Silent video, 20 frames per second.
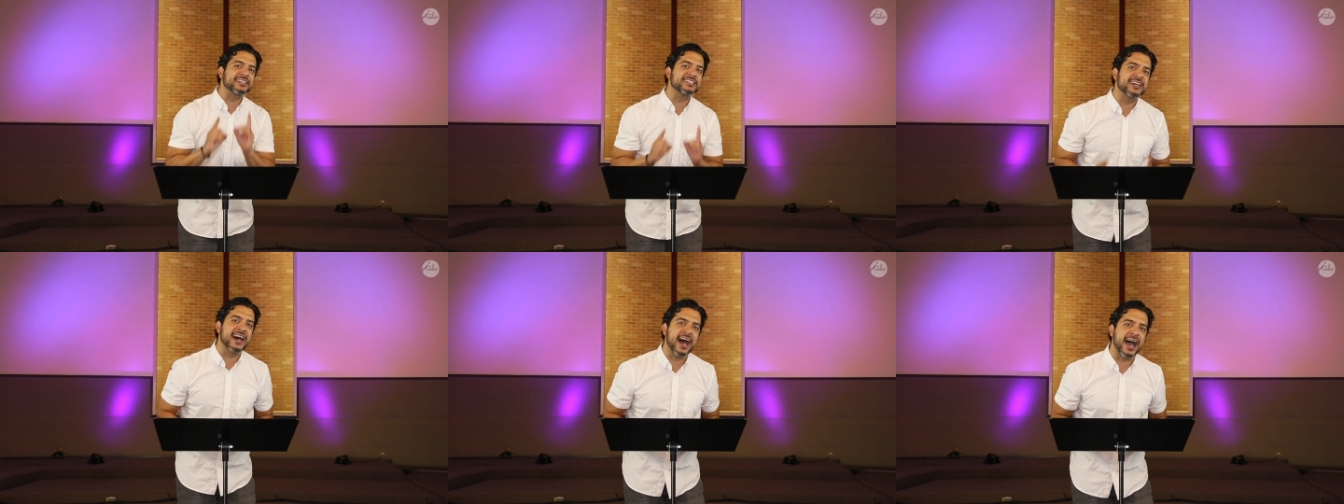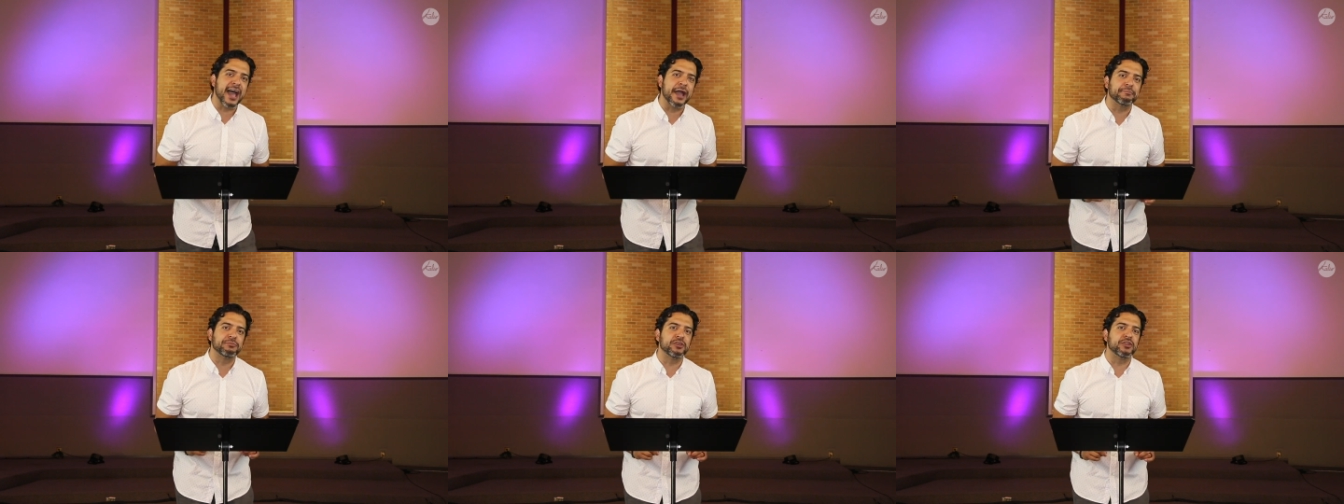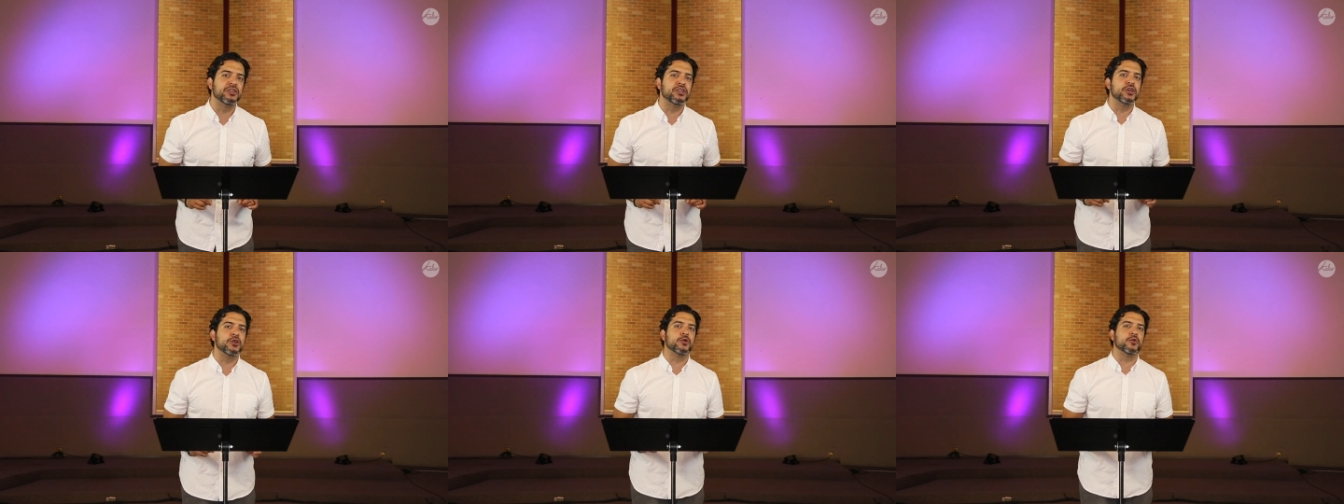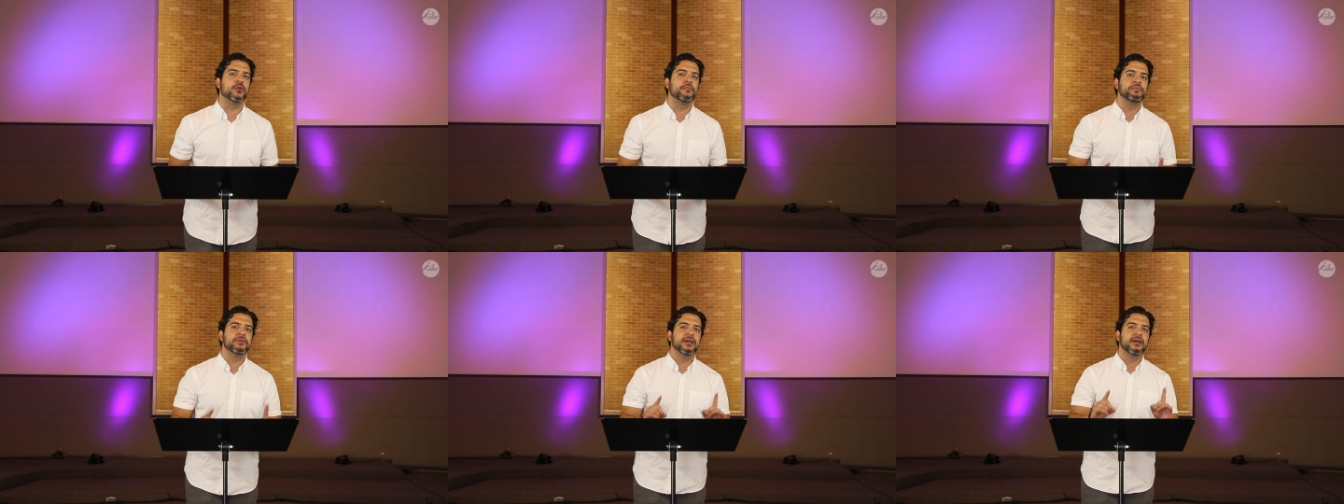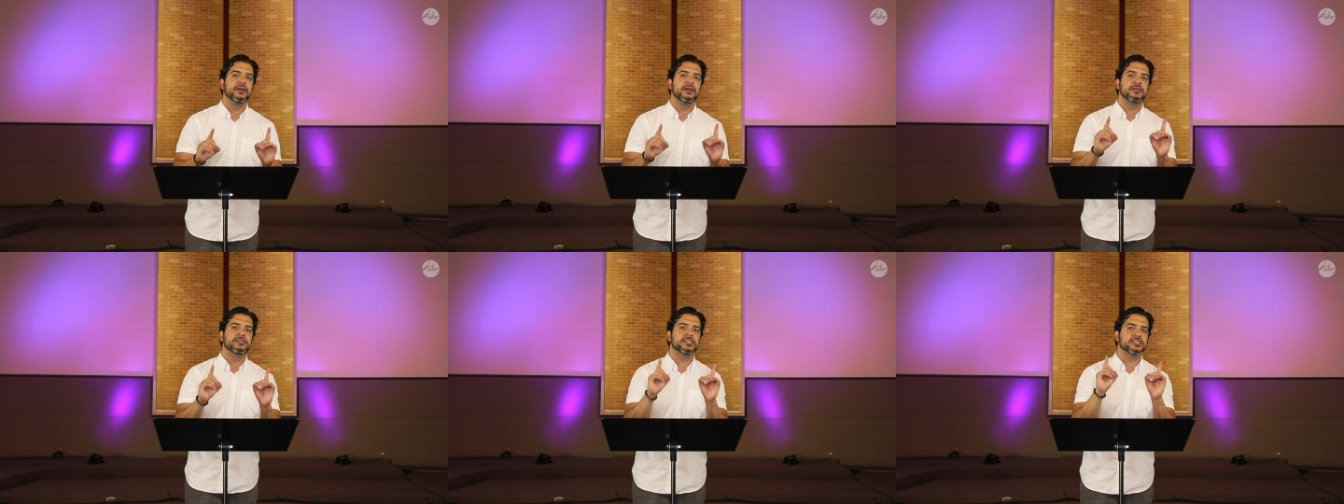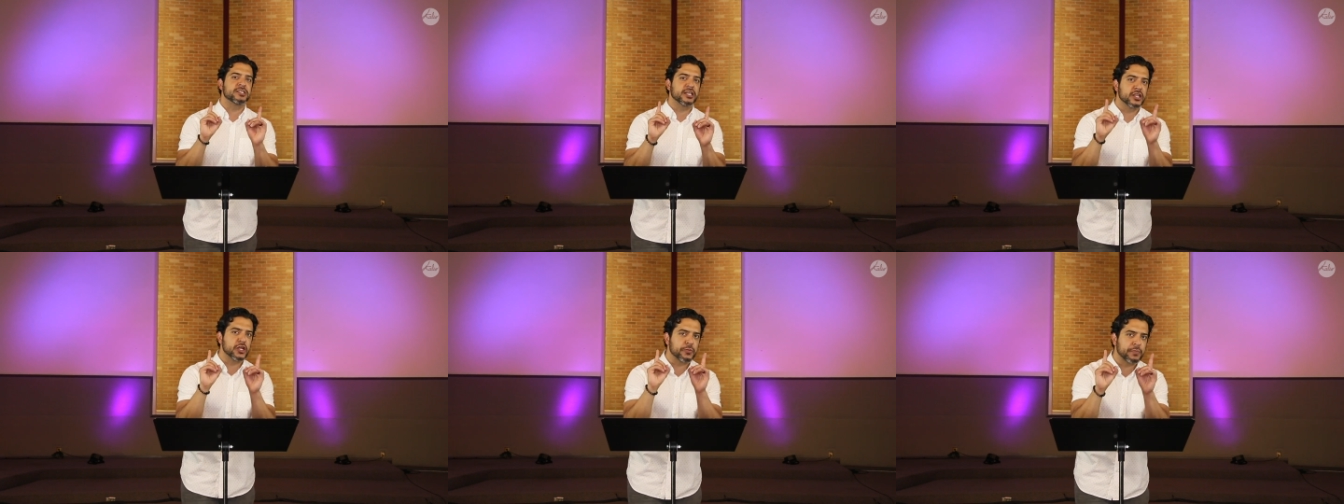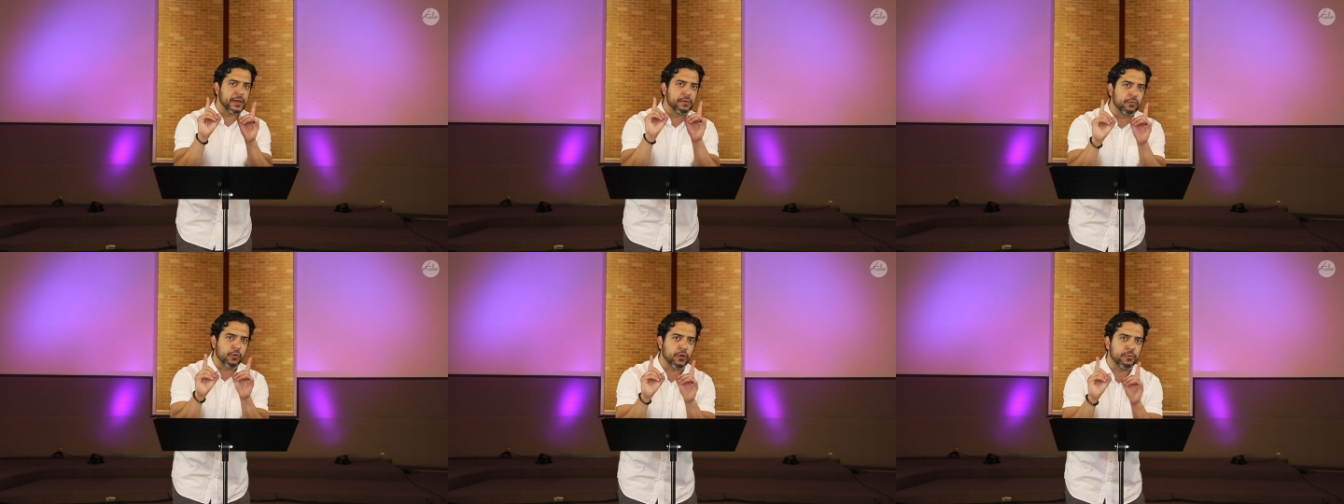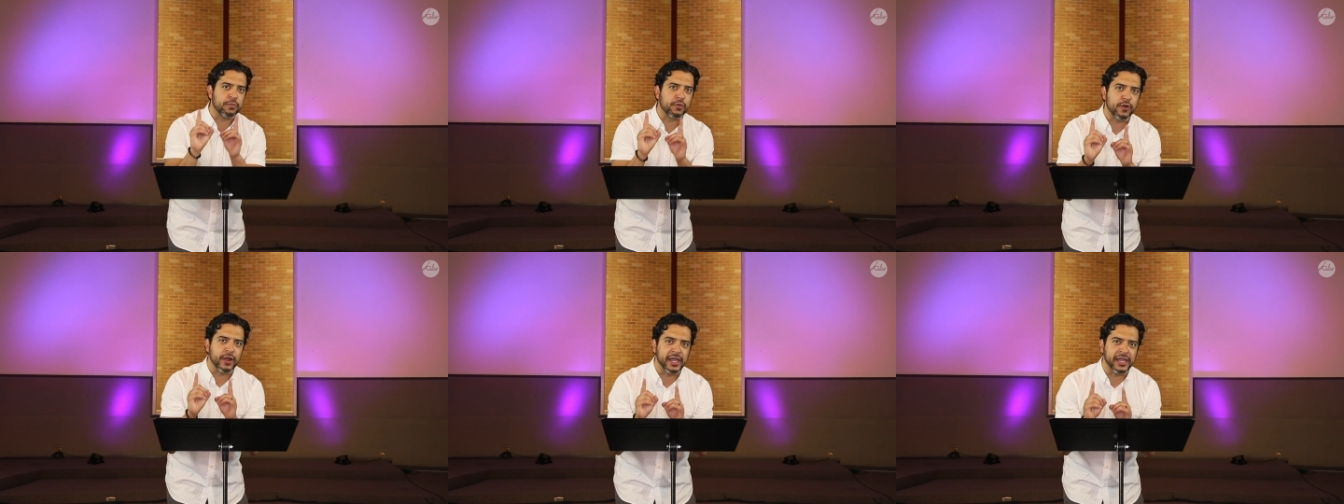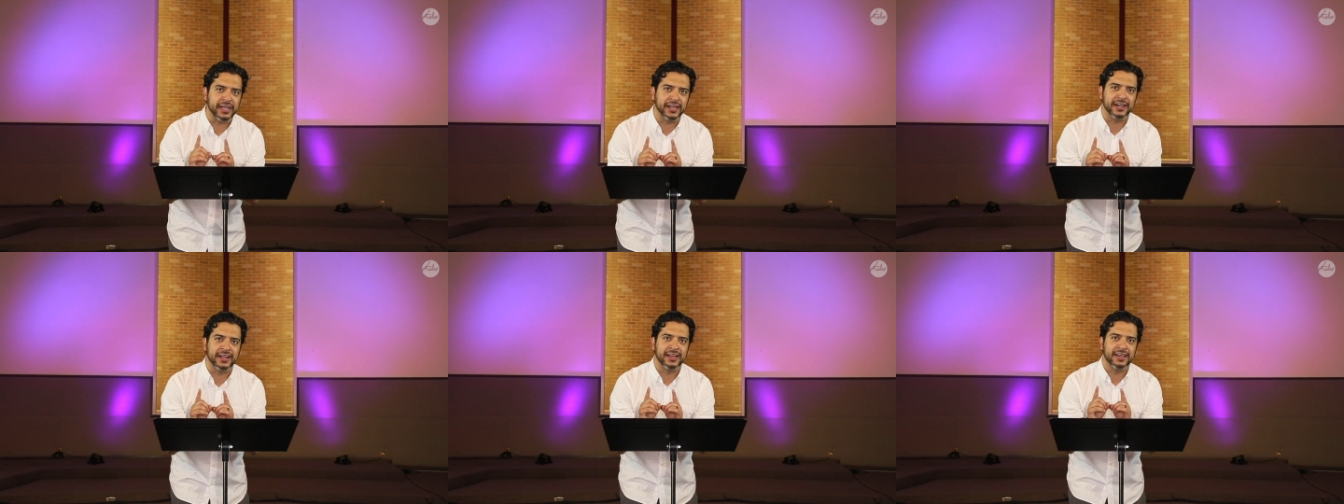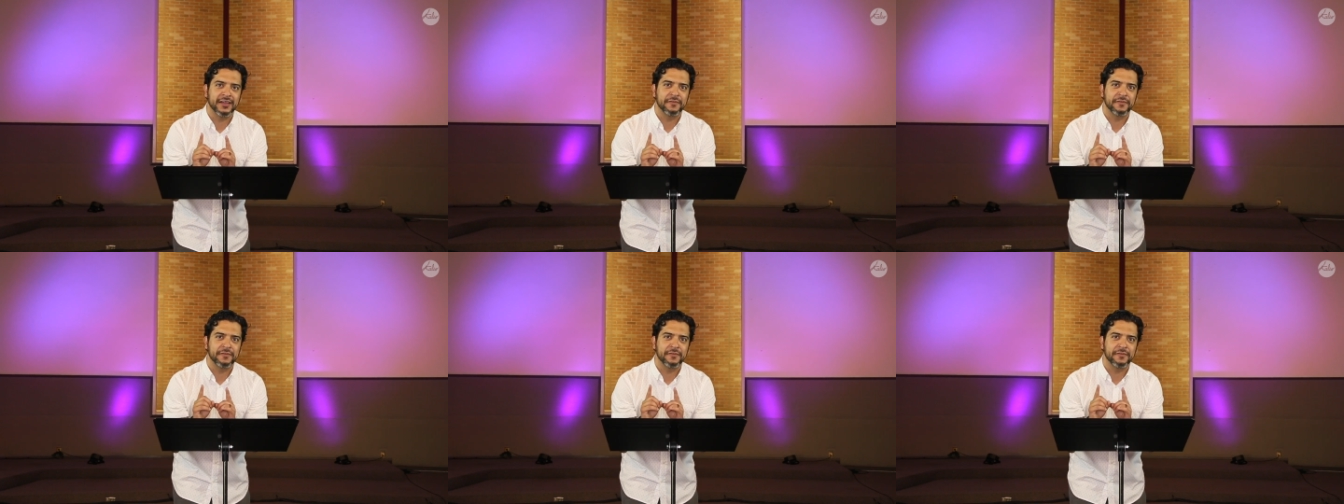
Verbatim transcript: of time to do just a little bit more praying.